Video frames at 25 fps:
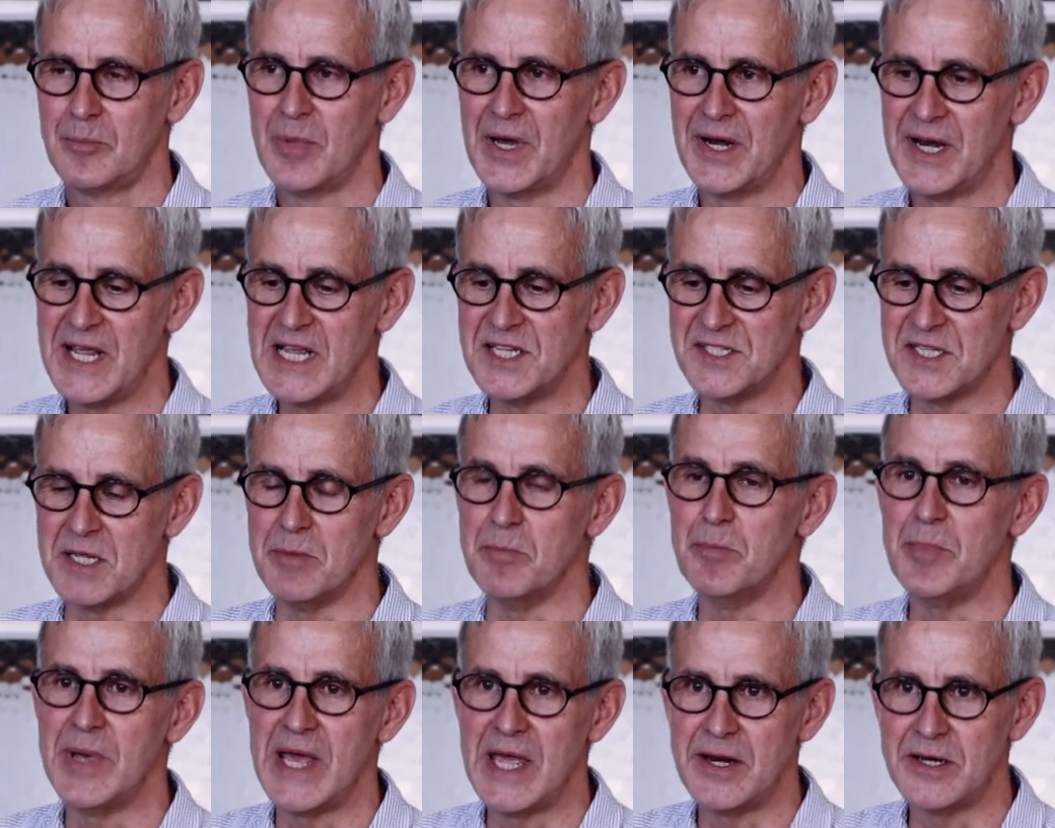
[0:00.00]
But he's
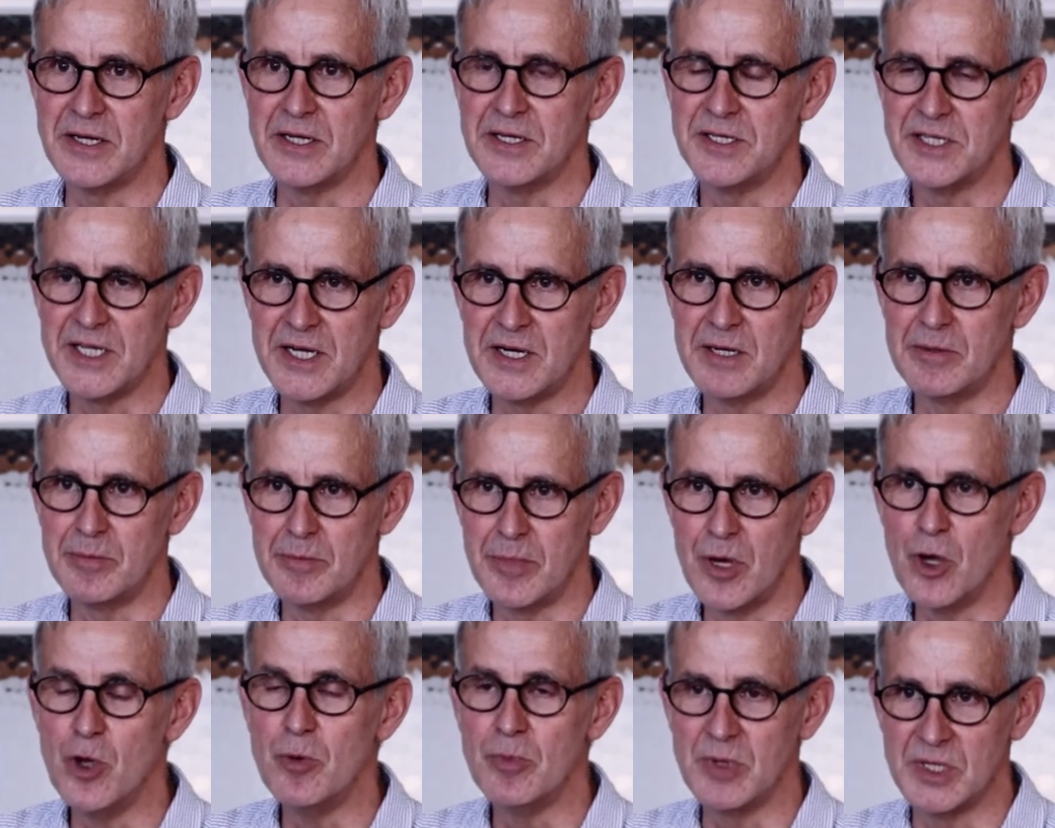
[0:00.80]
embedded in
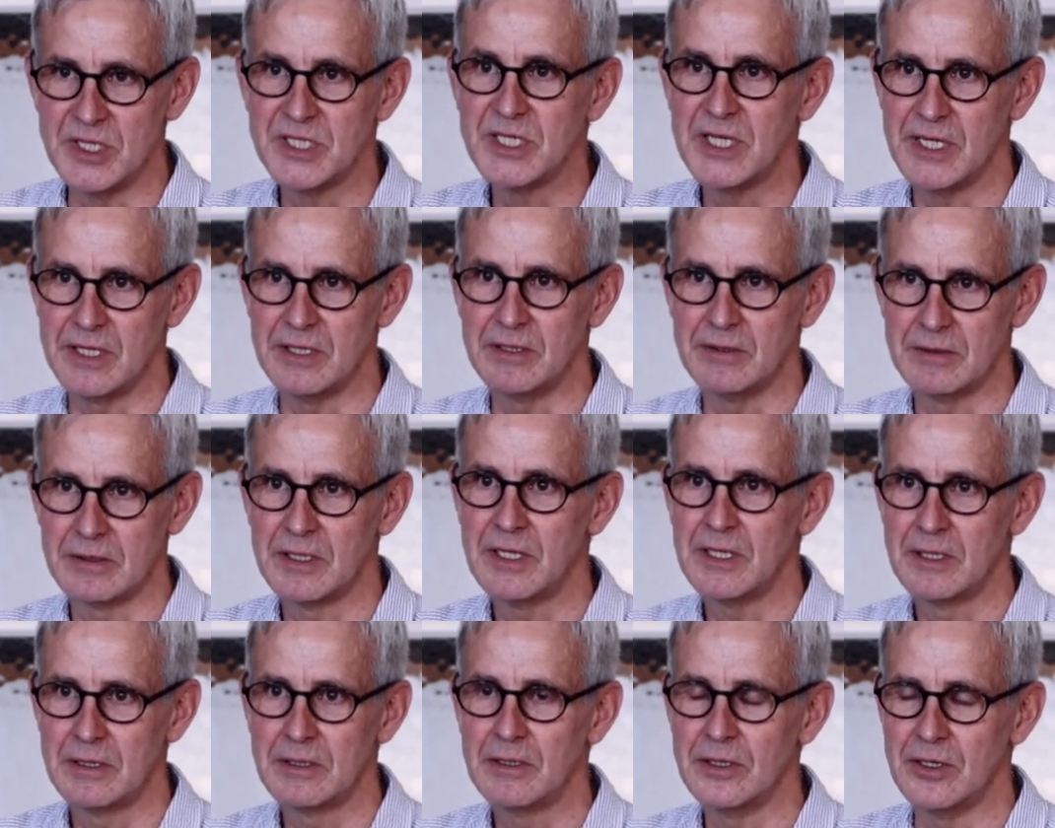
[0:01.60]
a moment in,
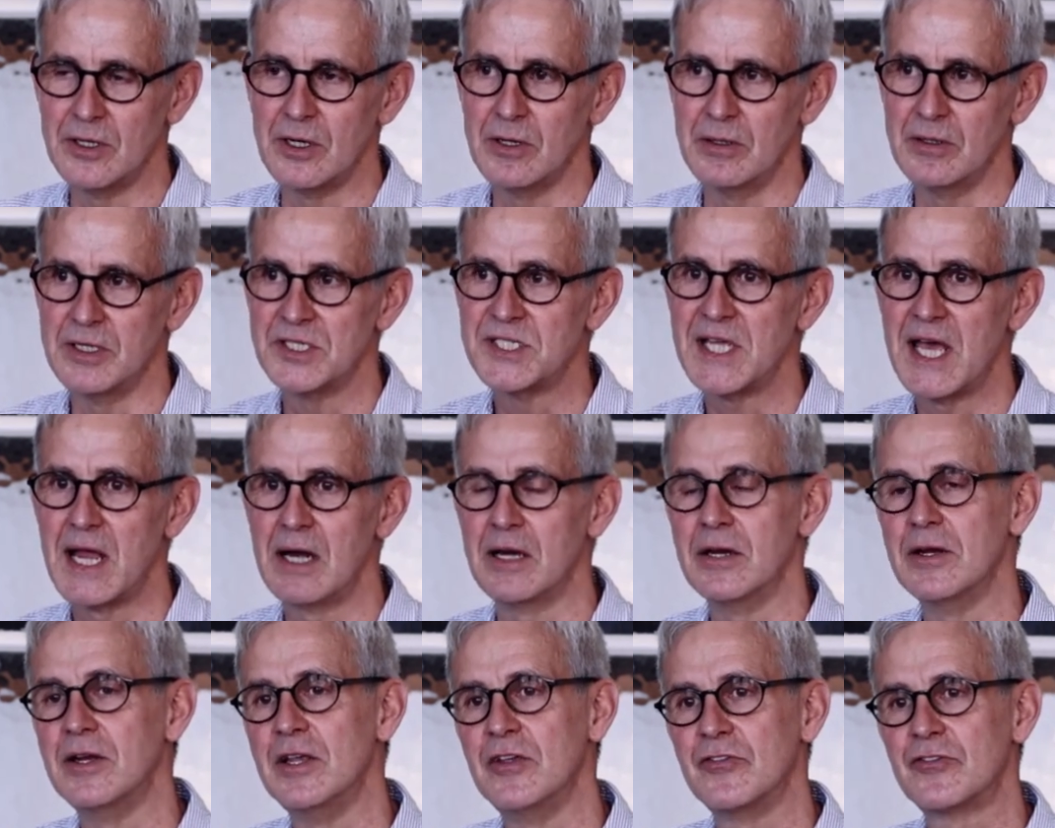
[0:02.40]
you know,
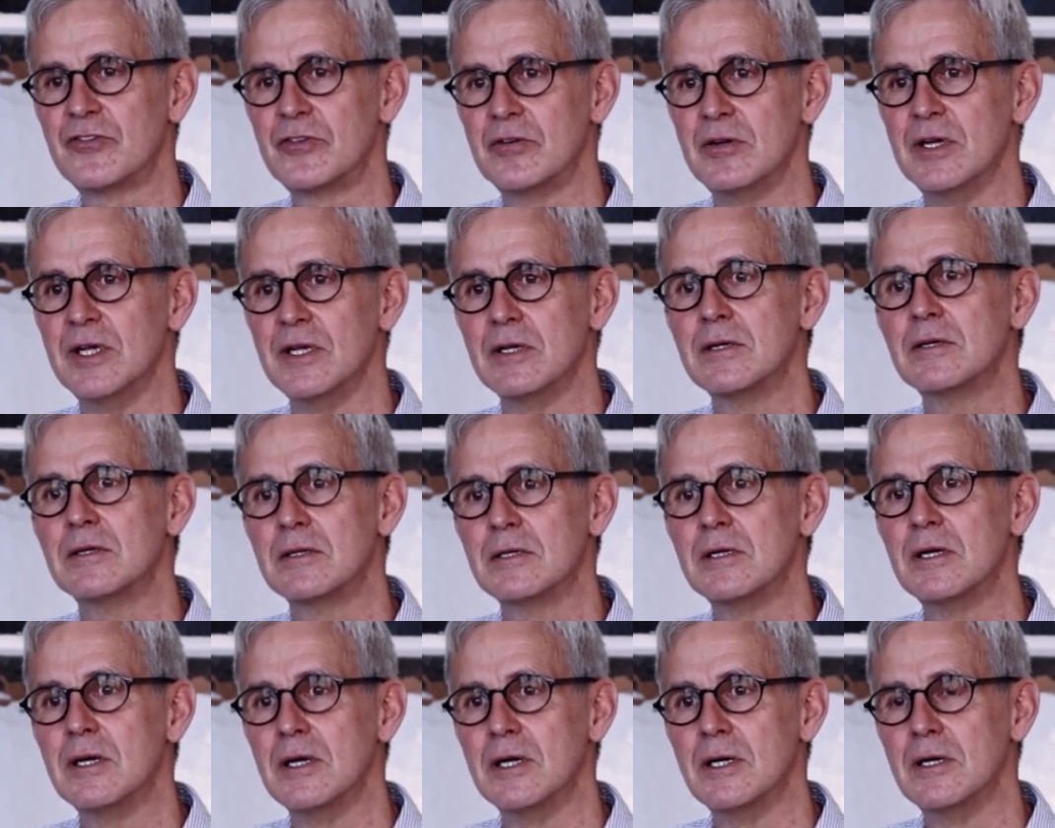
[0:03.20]
Italian history.
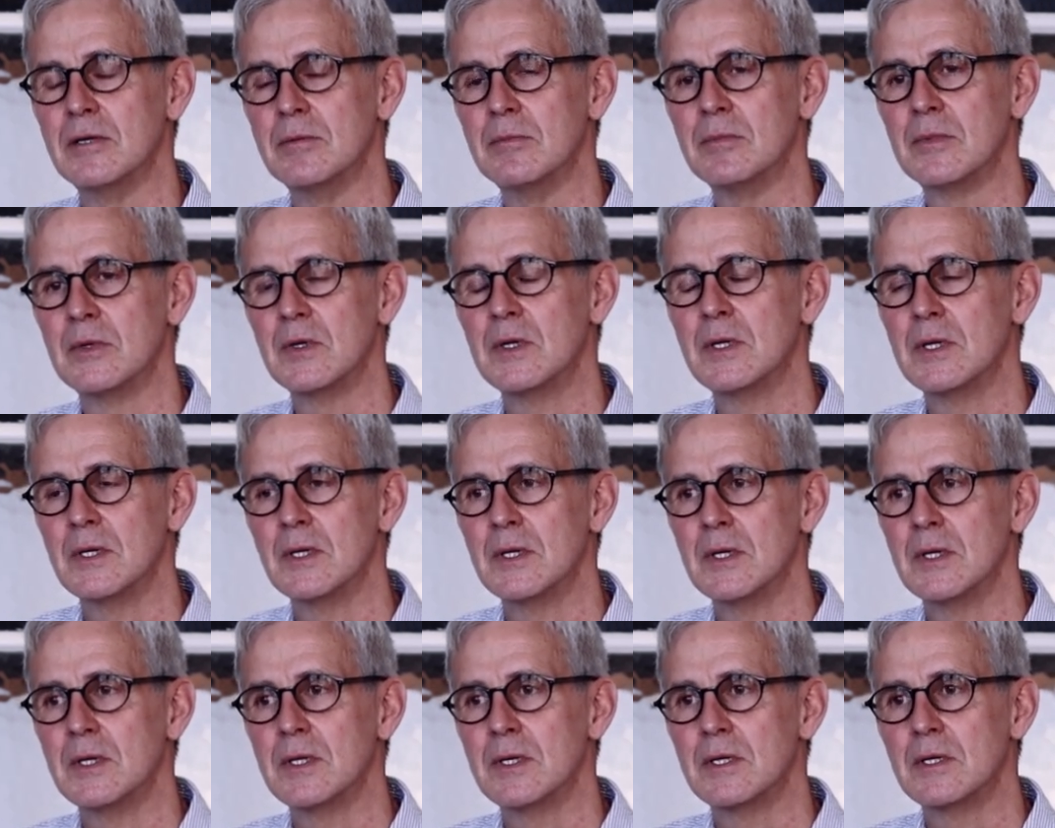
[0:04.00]
And I felt
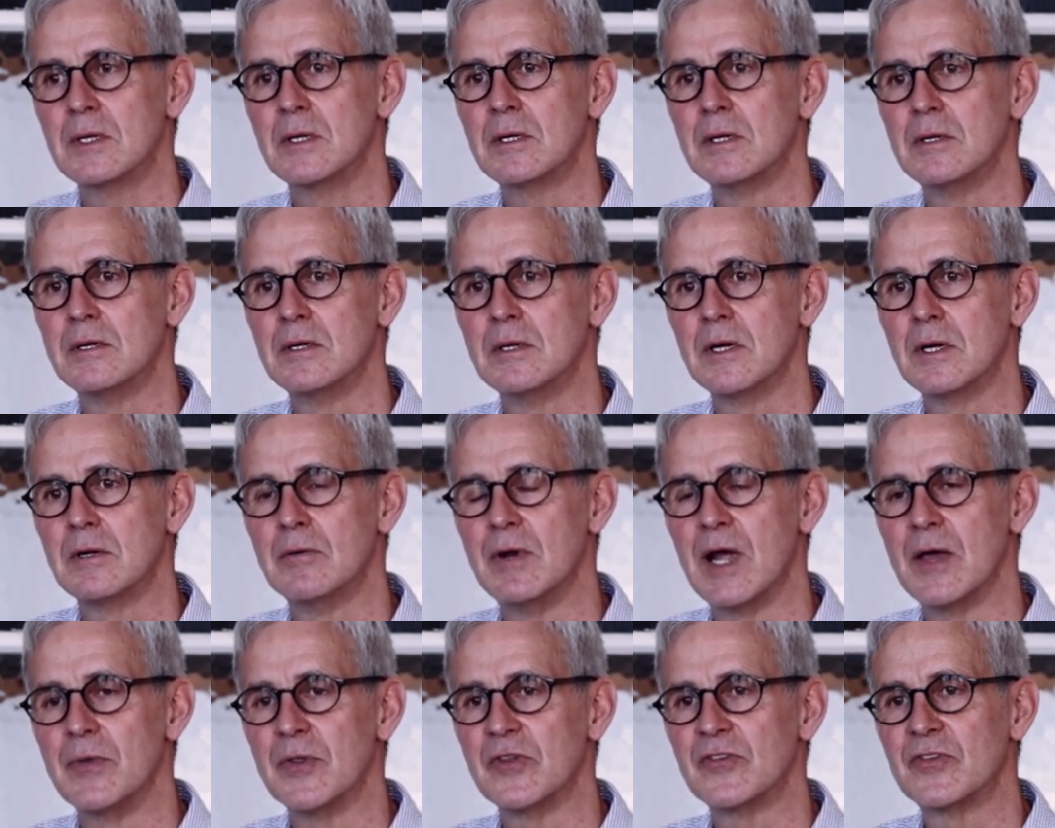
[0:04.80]
that's true of your
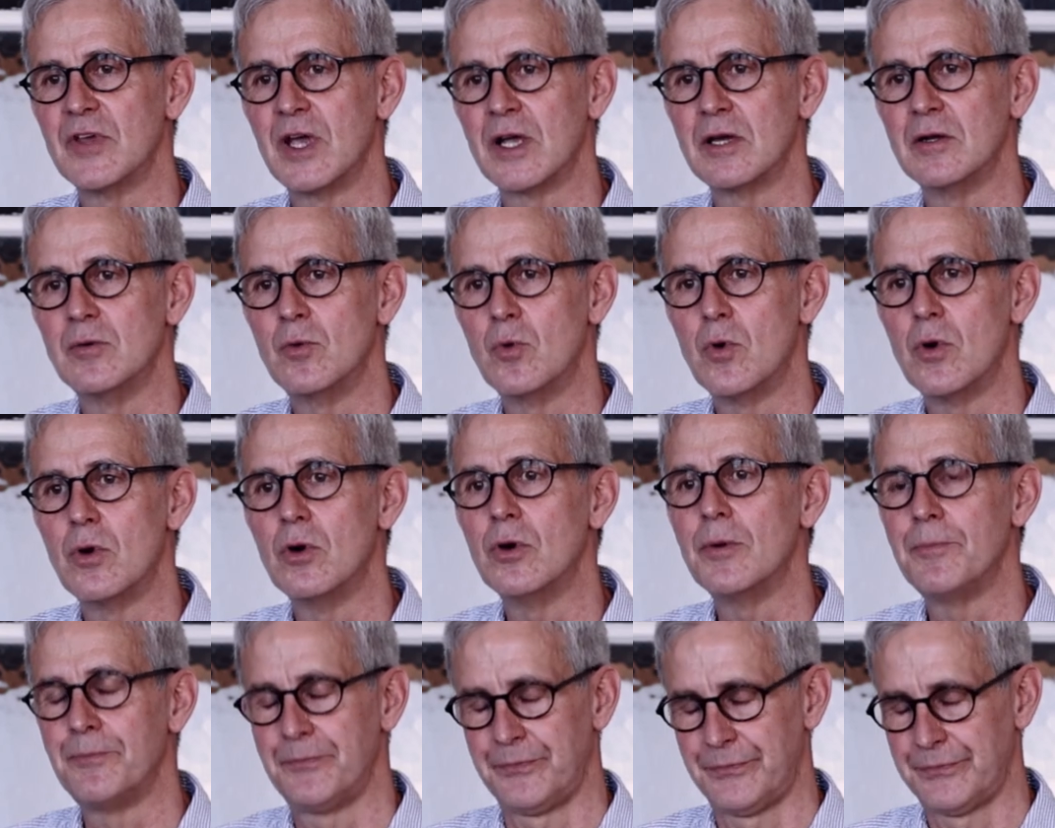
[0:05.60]
writing about Chinese
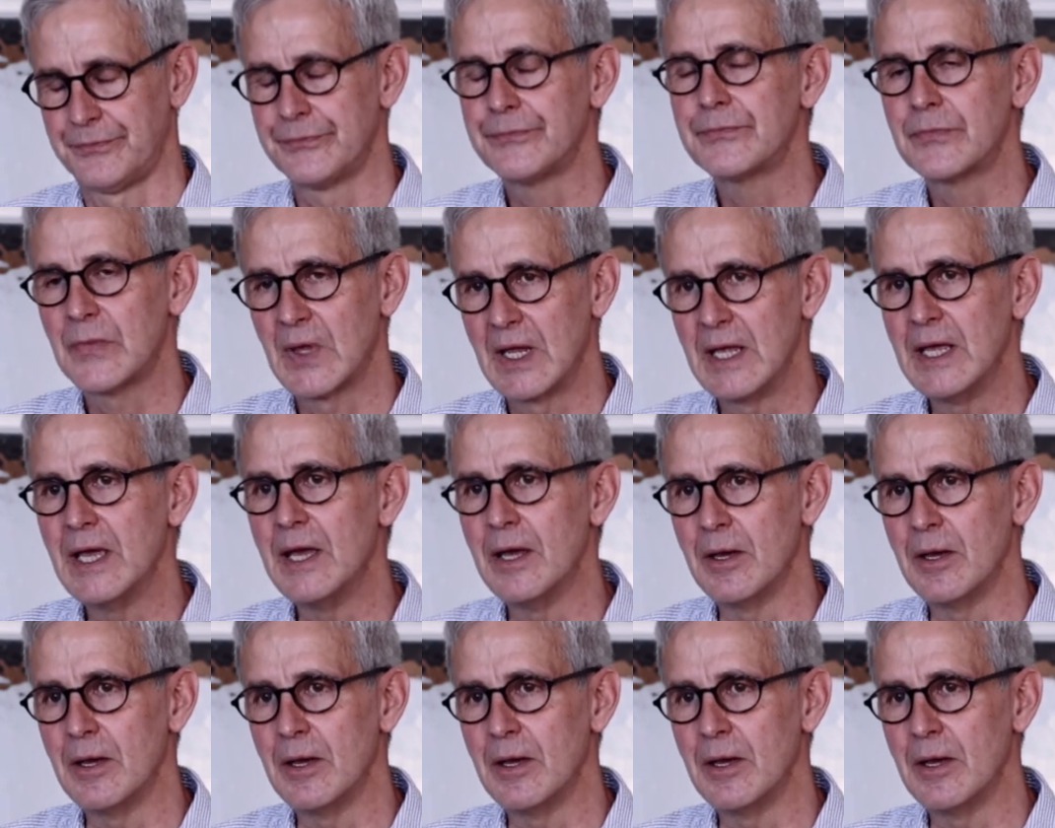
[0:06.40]
art as well.